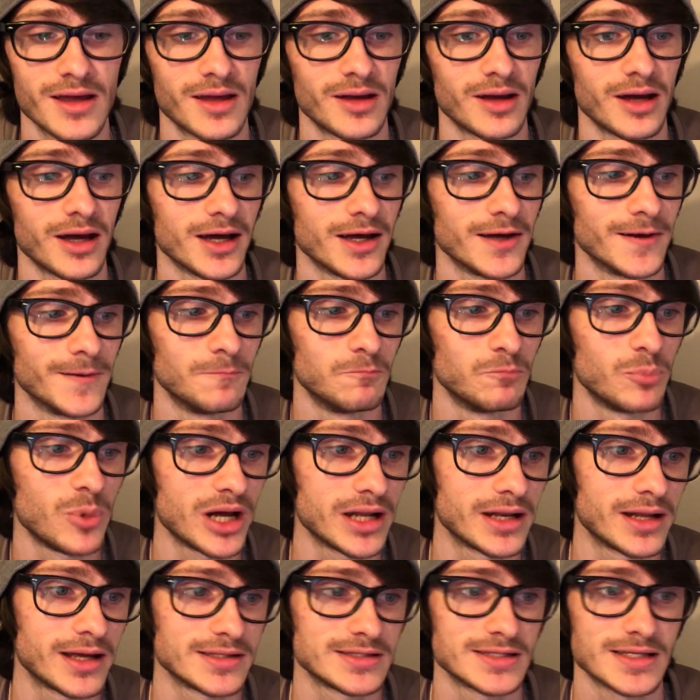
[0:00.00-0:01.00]

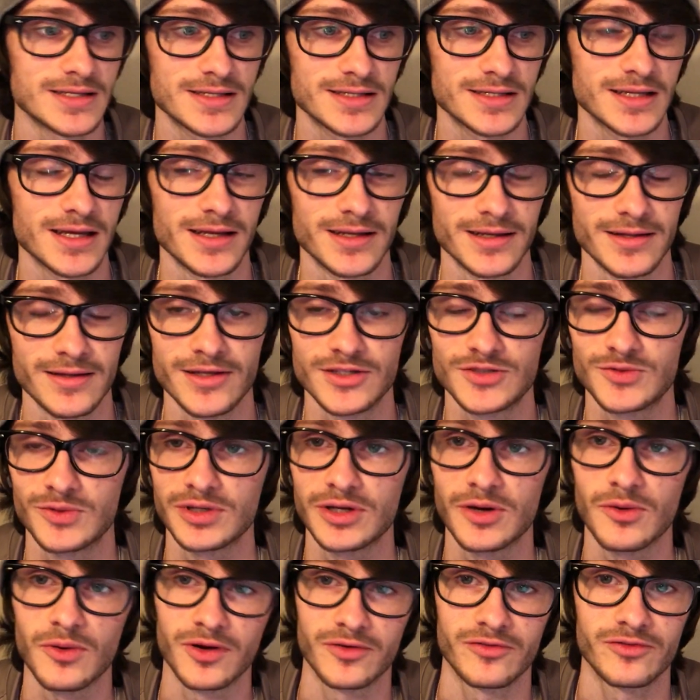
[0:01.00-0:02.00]
But as I said, this would
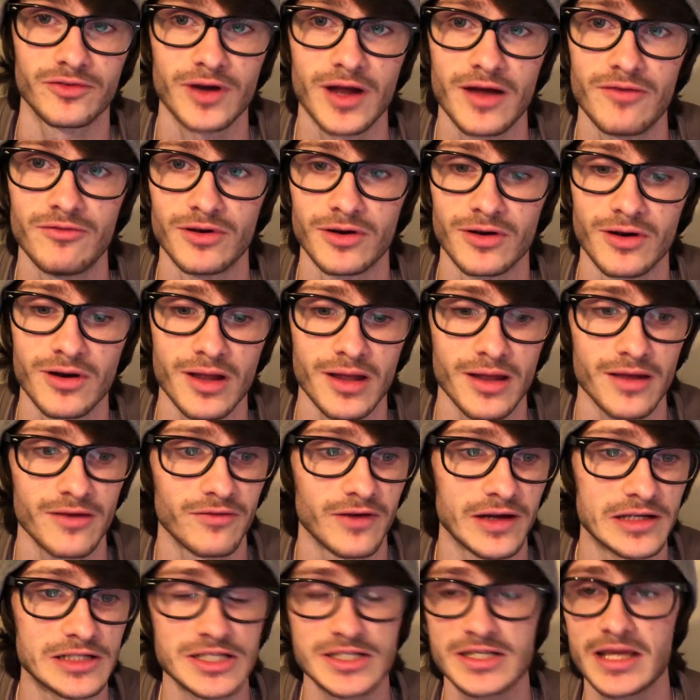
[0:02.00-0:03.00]
go on forever if
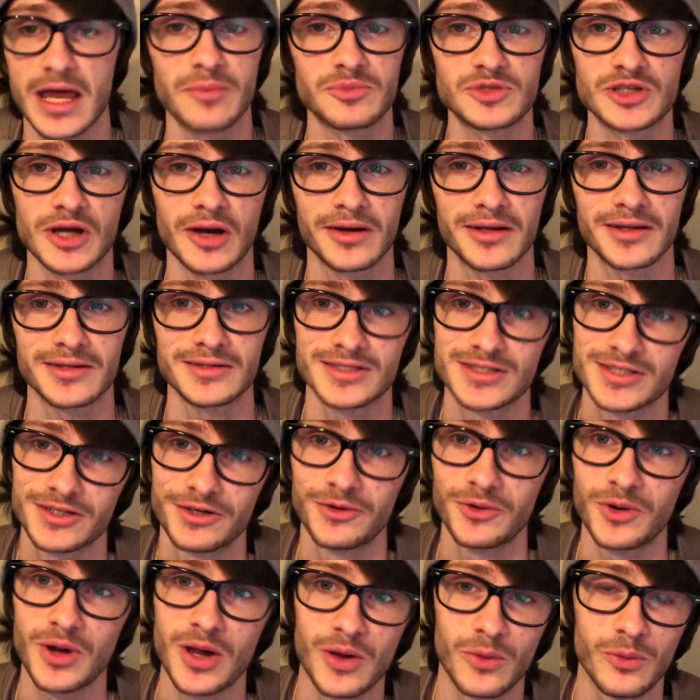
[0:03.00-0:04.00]
I just kept talking.
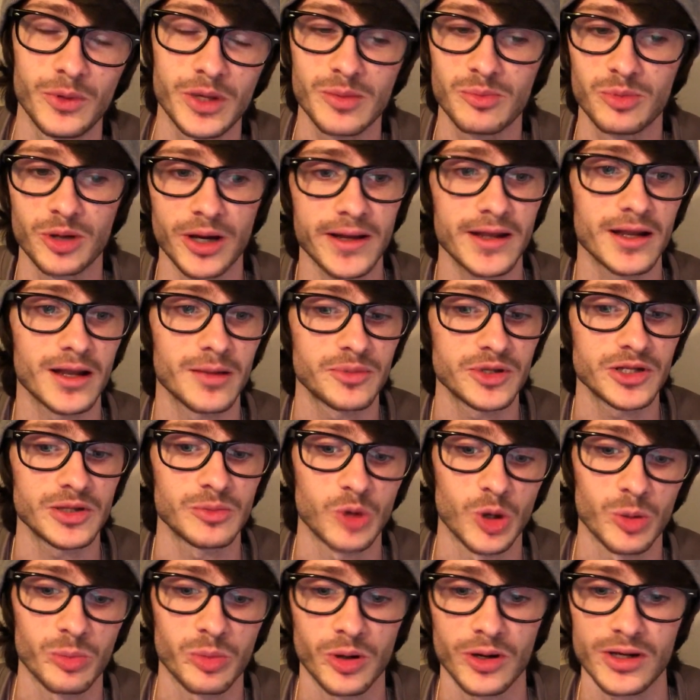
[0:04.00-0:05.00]
So we could break it up into
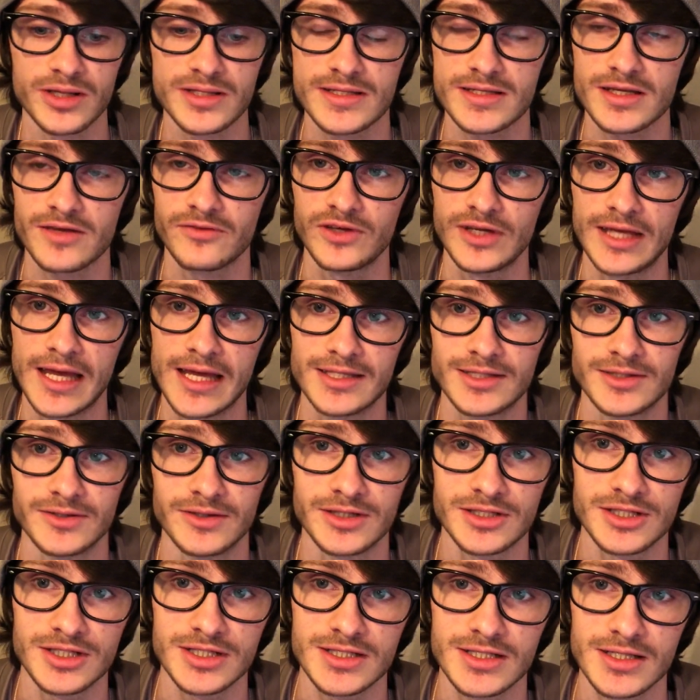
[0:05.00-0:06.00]
more parts if you guys are
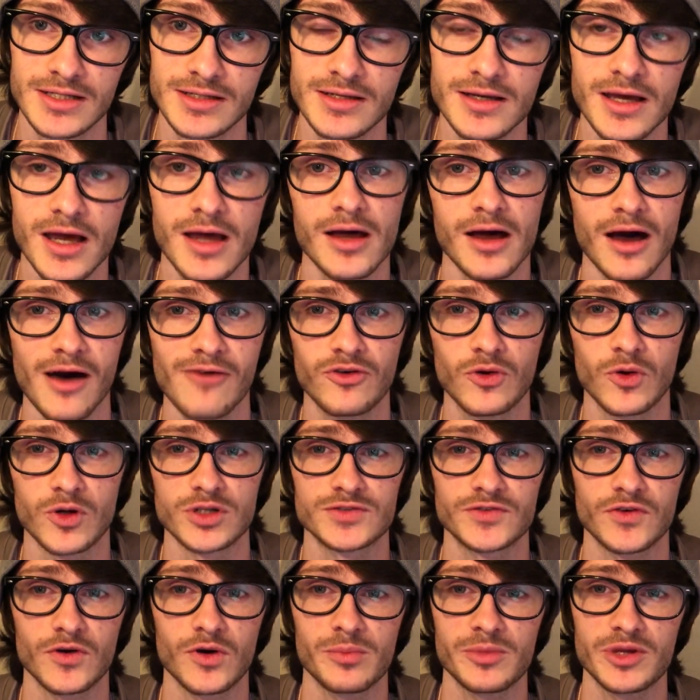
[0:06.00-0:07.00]
interested. Of course,
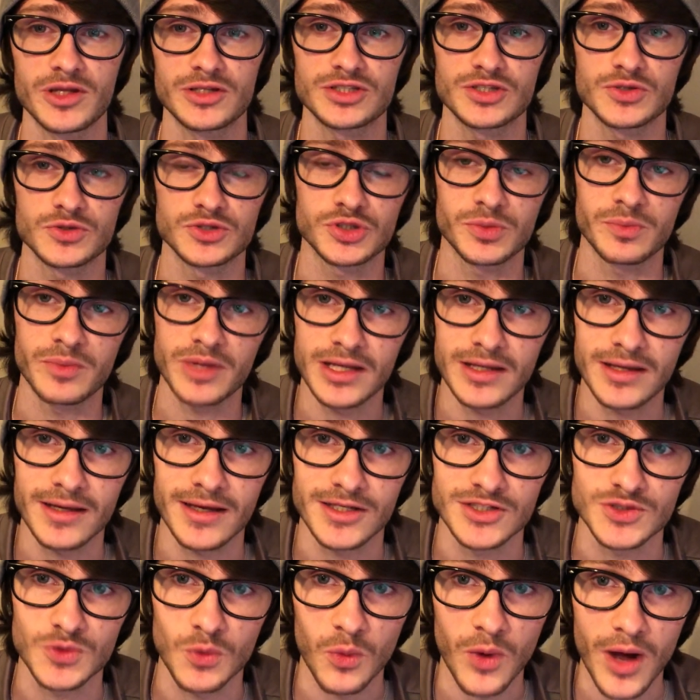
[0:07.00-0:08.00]
follow me on social media
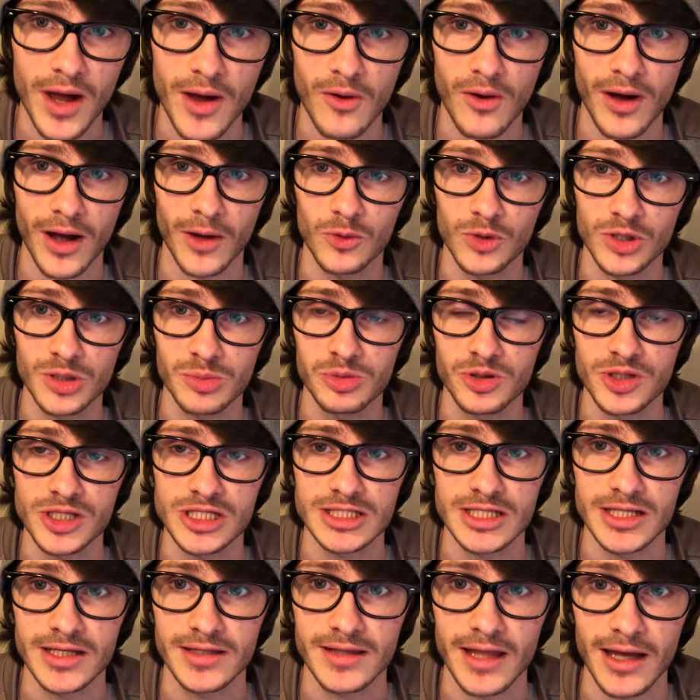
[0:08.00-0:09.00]
as well. I would
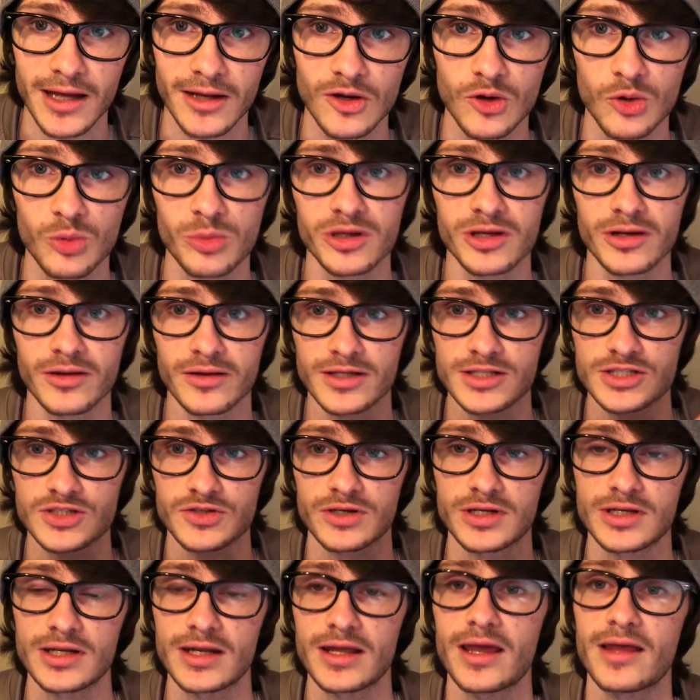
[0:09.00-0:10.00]
appreciate that. It'll be on the
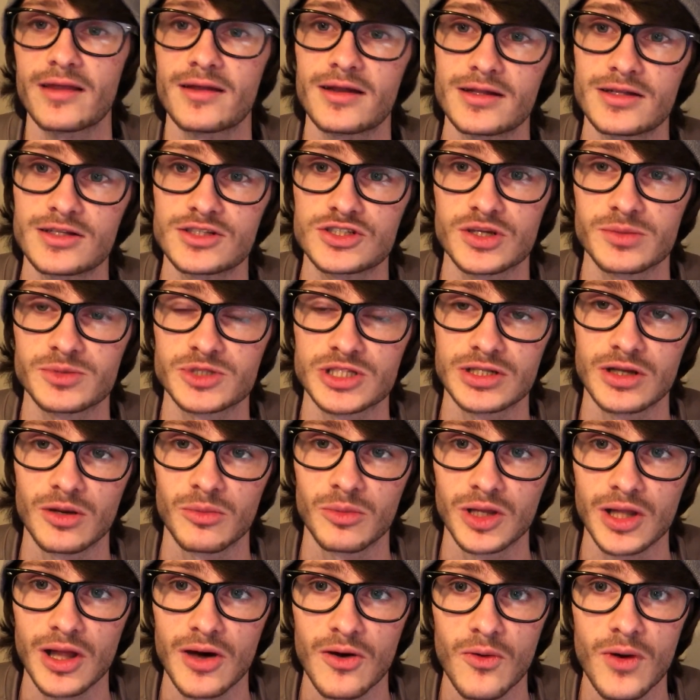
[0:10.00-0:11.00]
screen and in the description down
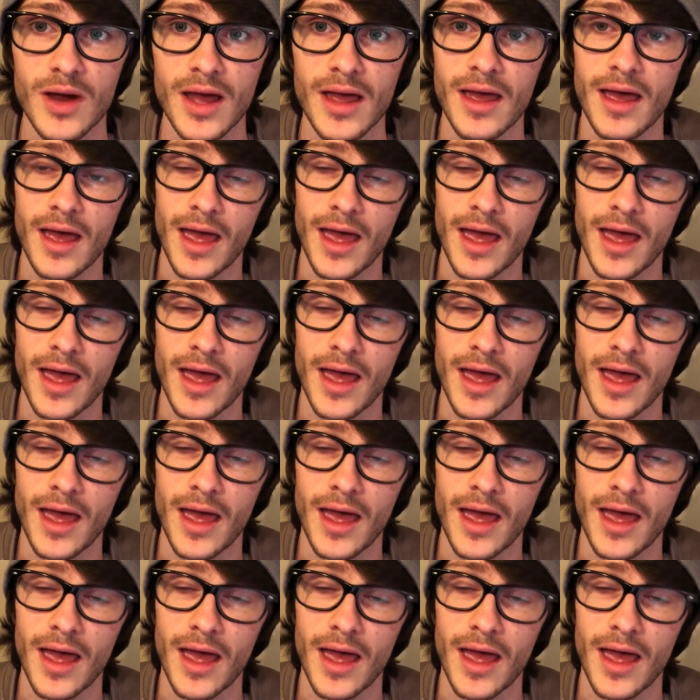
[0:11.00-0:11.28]
below.